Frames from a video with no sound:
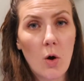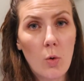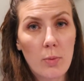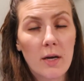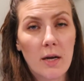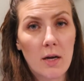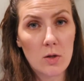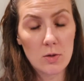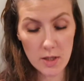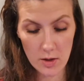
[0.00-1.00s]
opening and
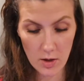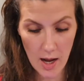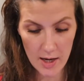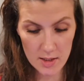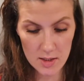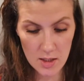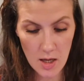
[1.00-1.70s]
closing their eyes.